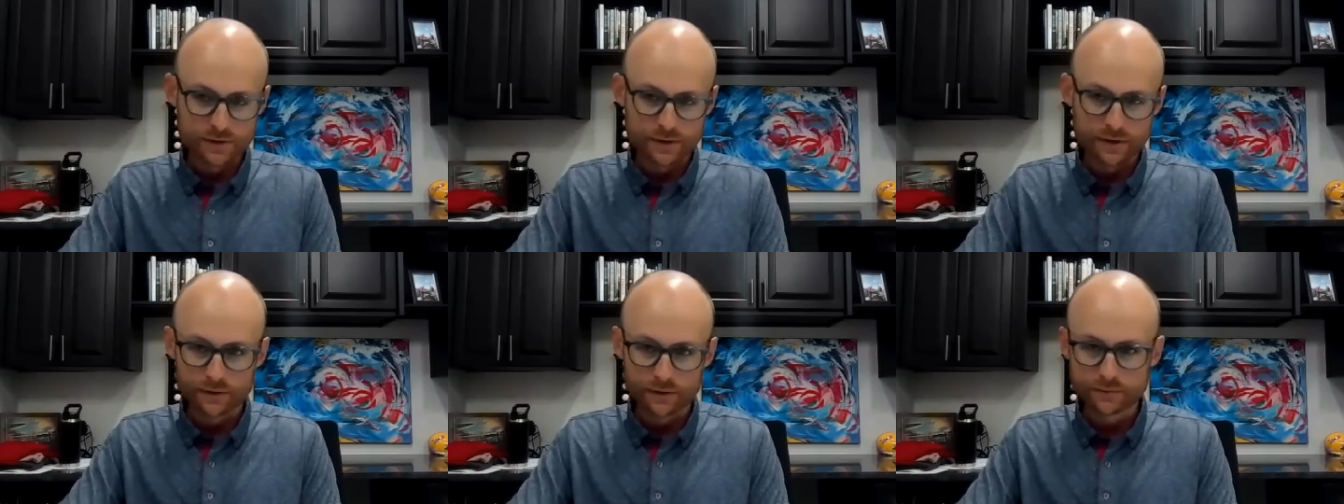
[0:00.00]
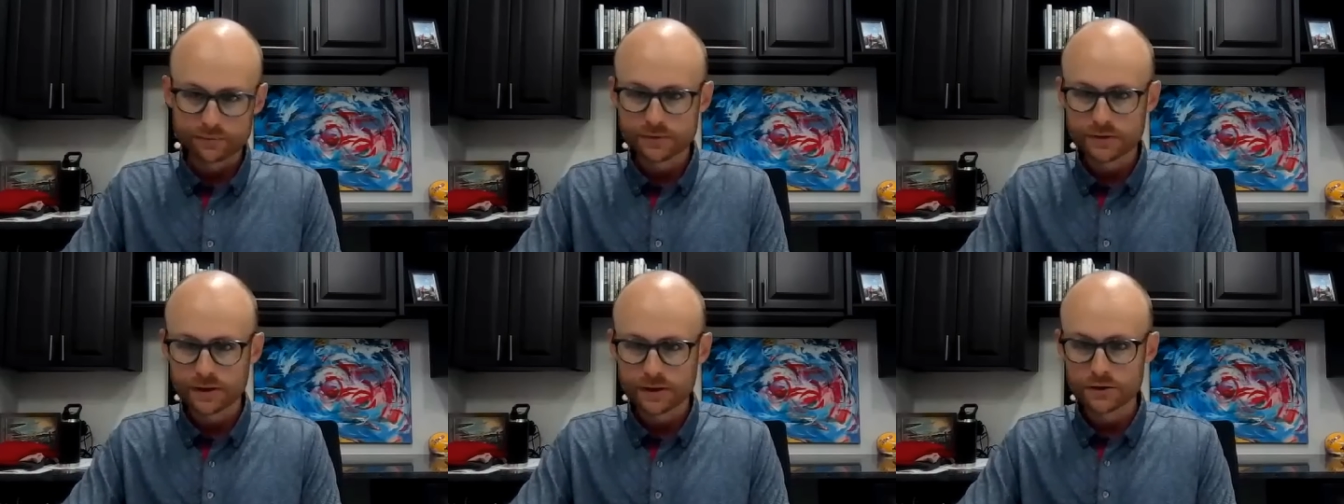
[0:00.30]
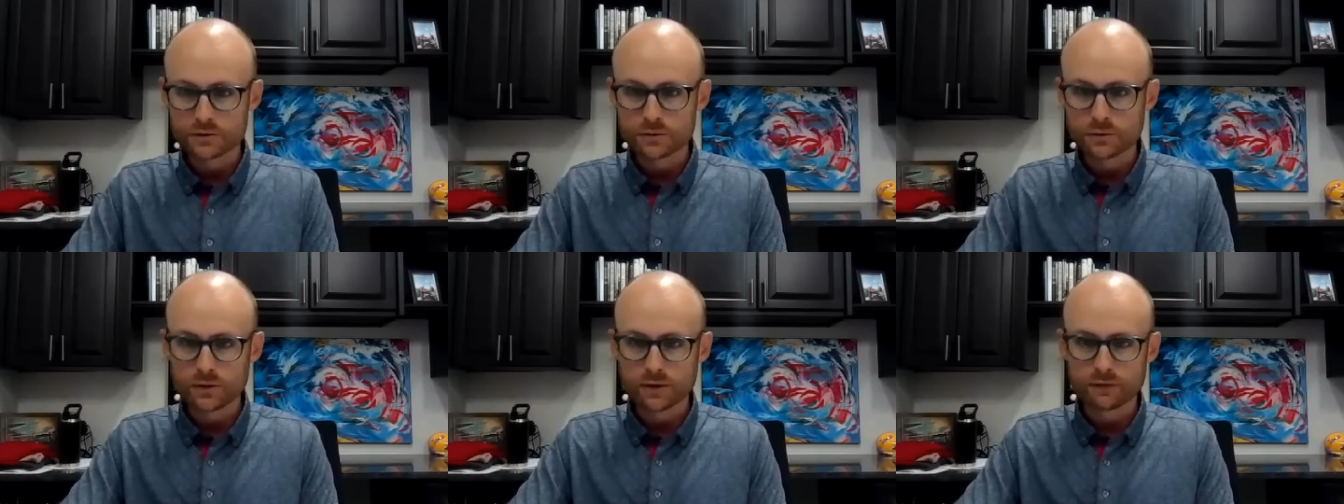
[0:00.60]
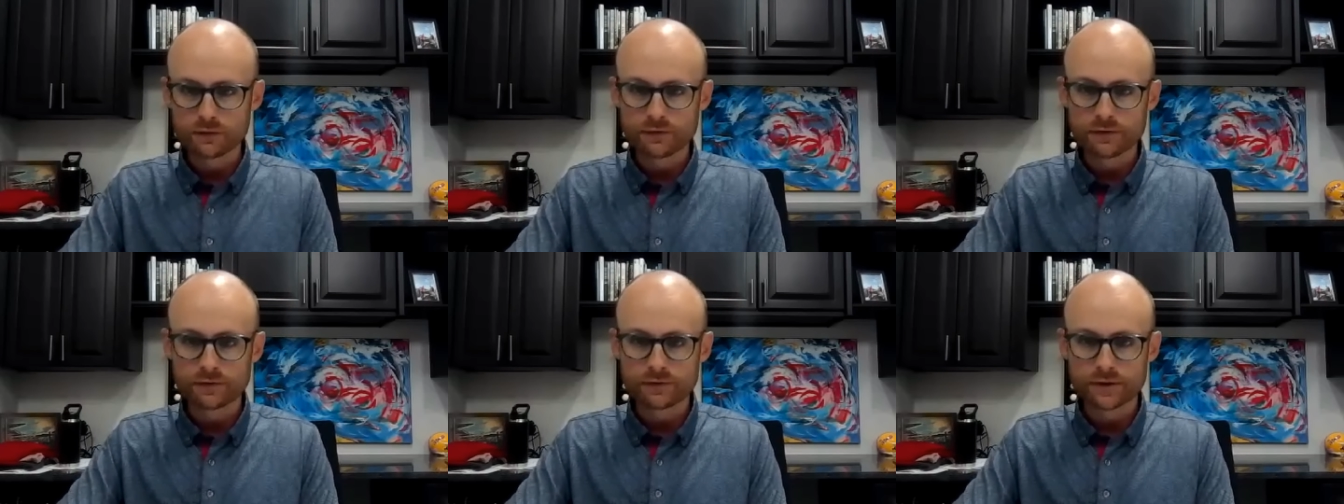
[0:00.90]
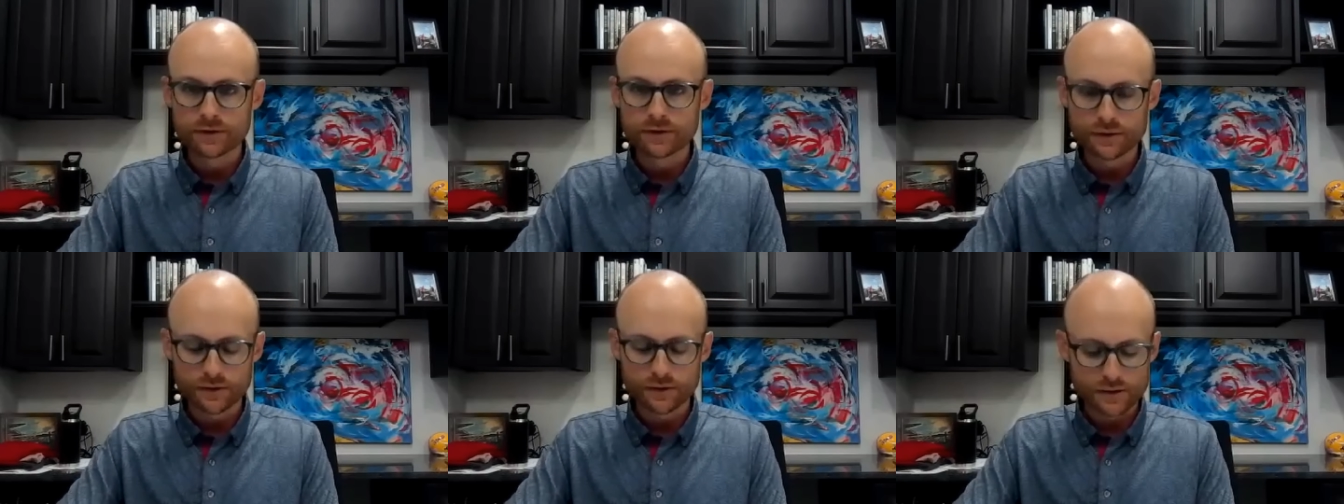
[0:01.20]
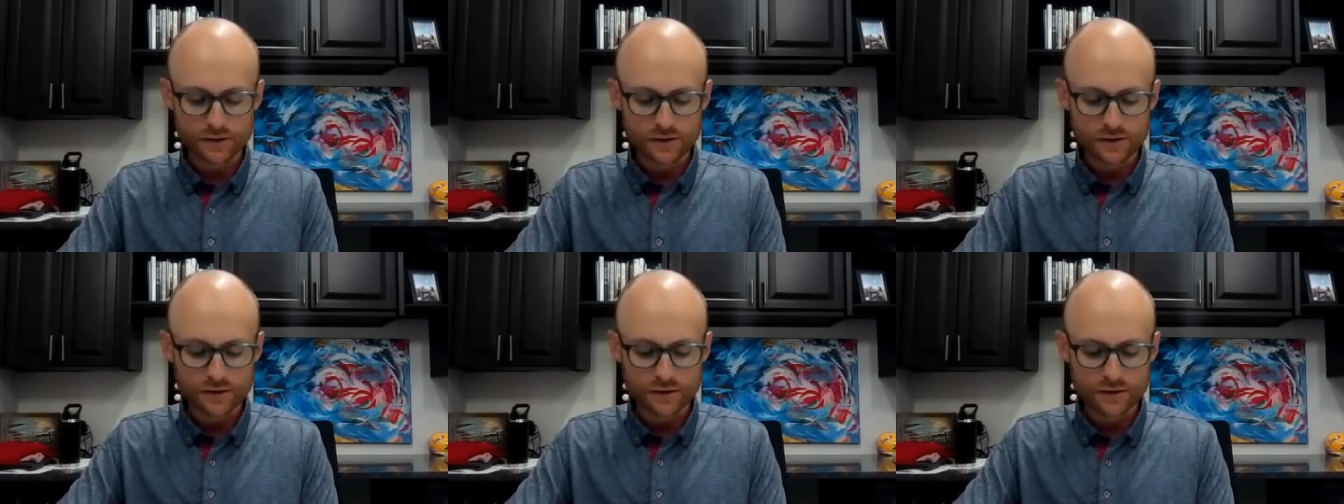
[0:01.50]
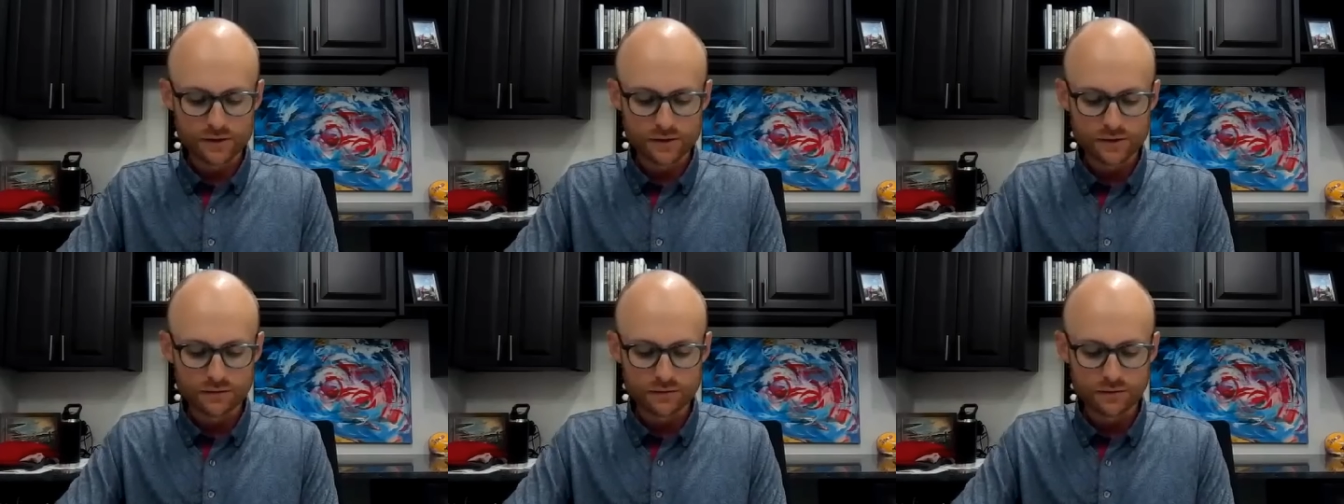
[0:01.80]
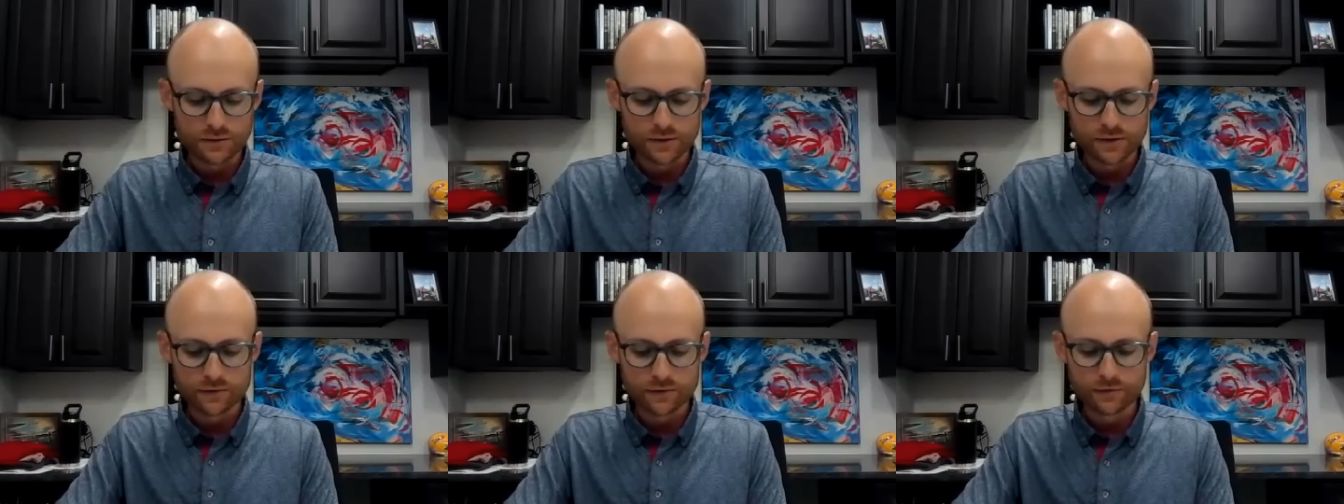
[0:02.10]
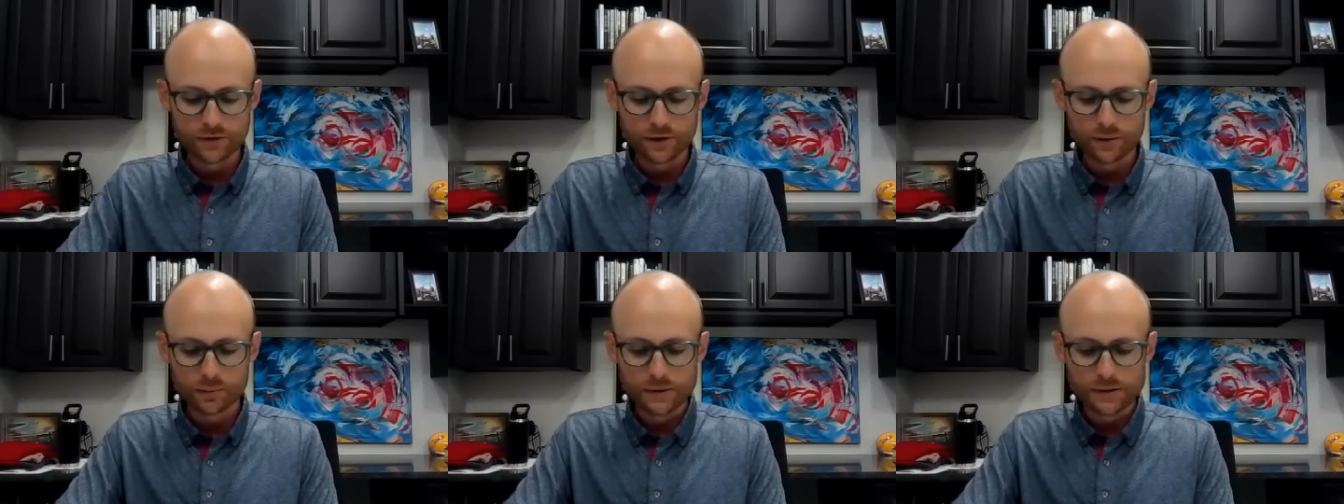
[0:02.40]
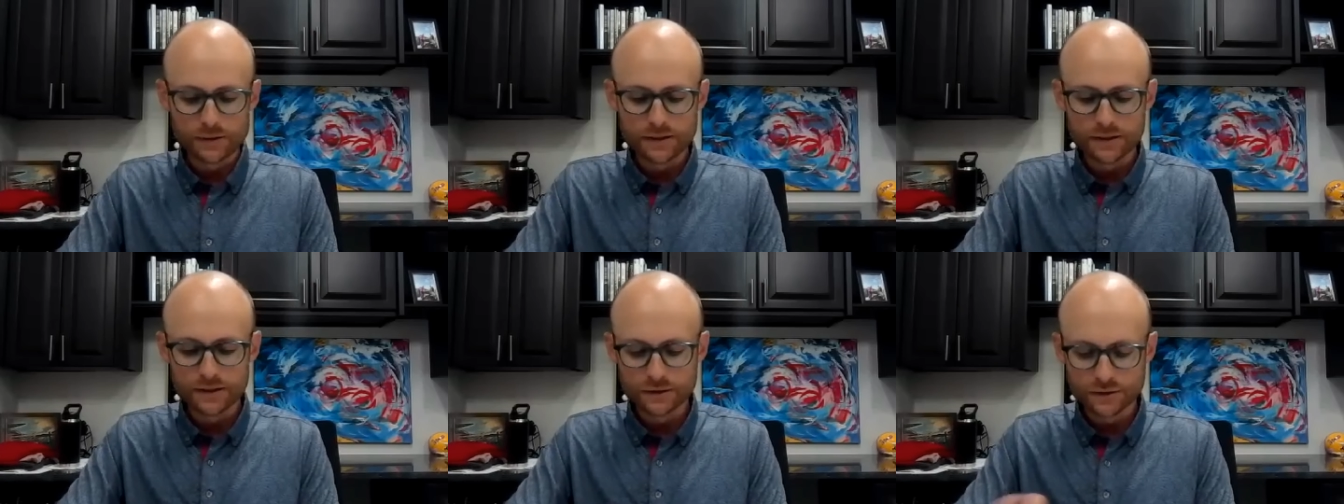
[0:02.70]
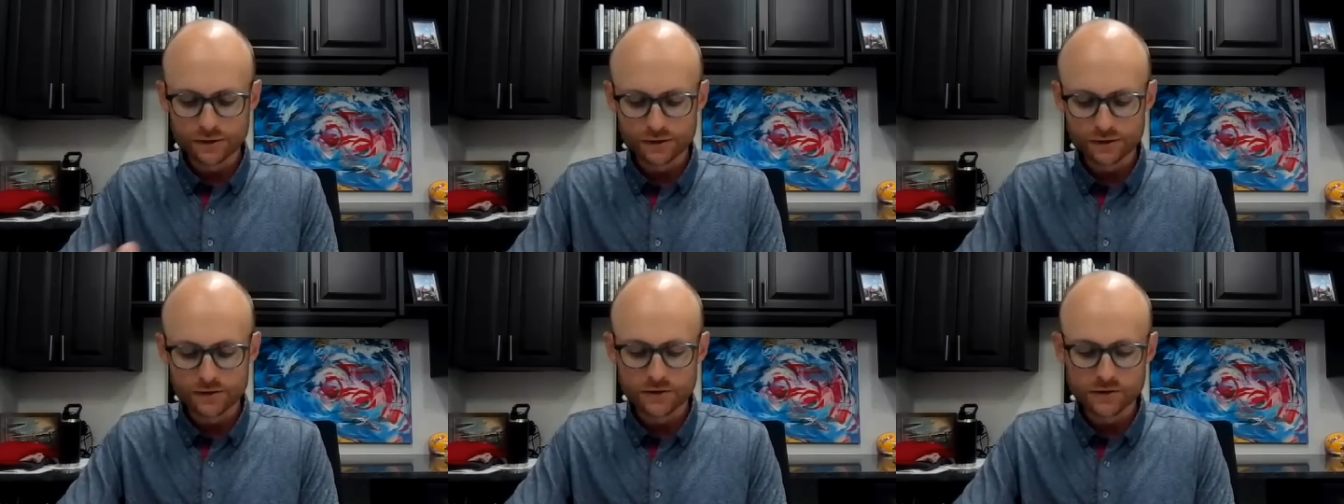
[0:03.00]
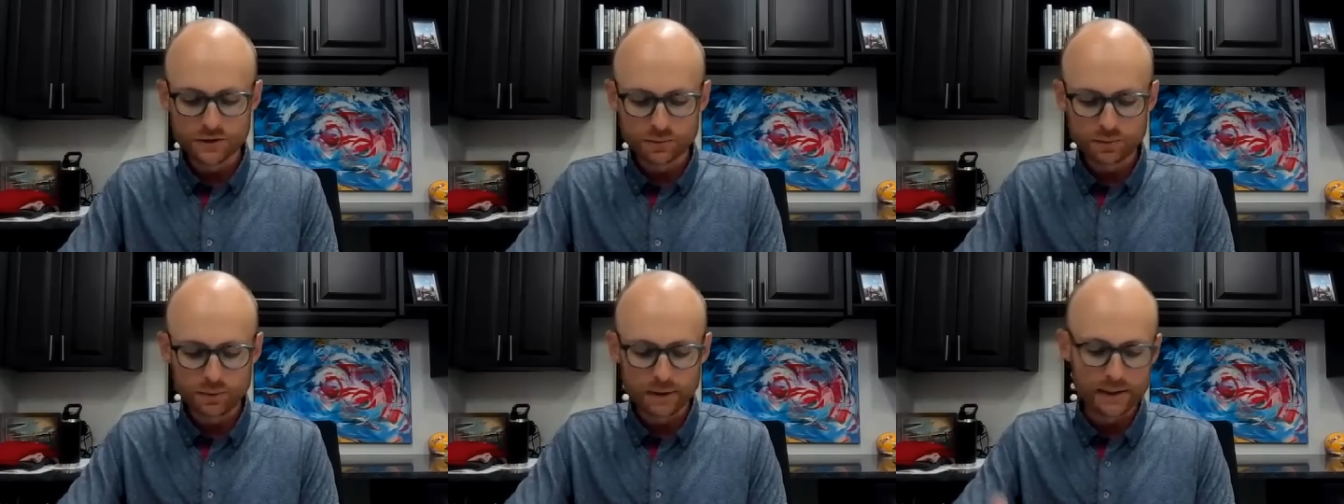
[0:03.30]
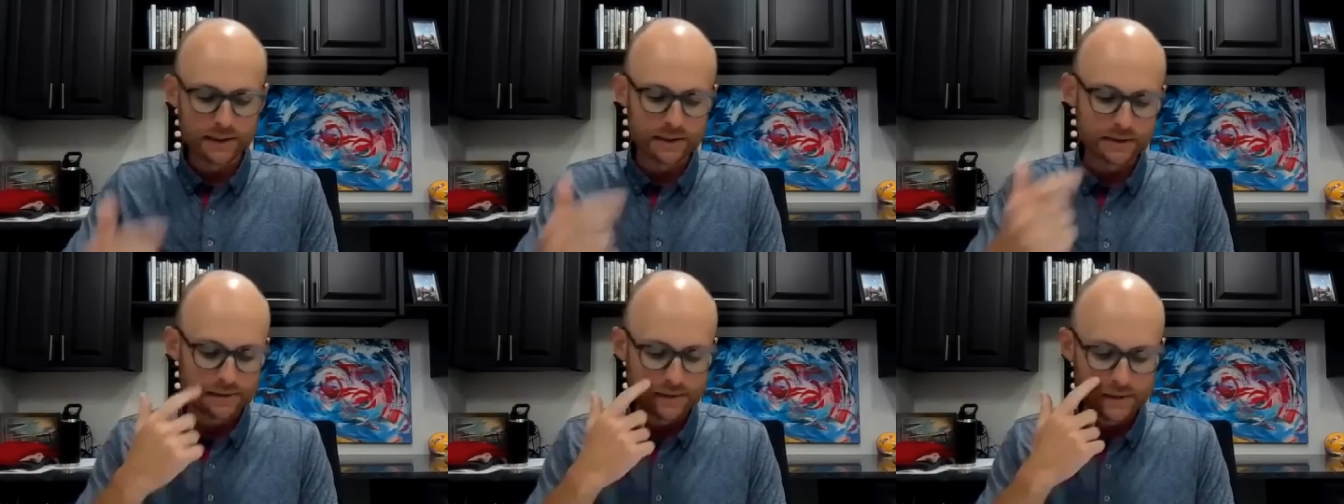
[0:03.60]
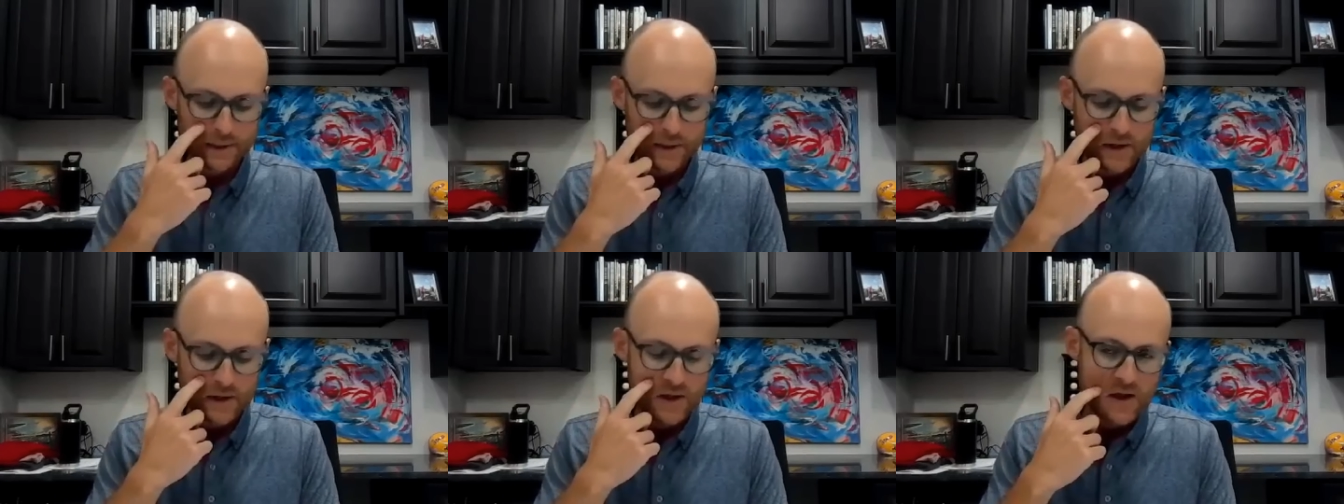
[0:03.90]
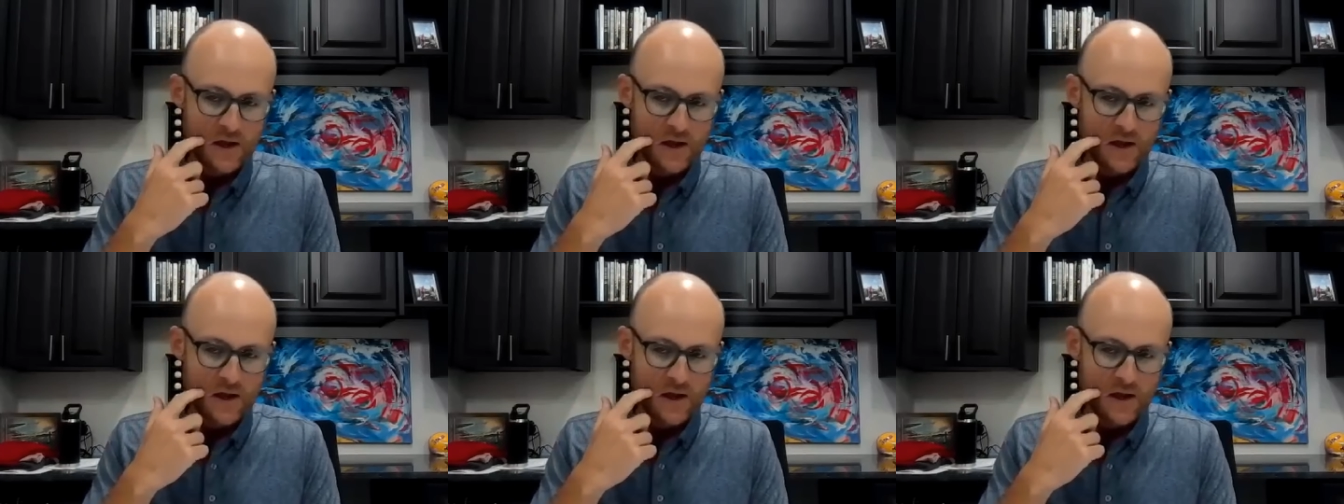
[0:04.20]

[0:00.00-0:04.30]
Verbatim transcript: you know, 10, 12, 15 years really developed a niche in this space,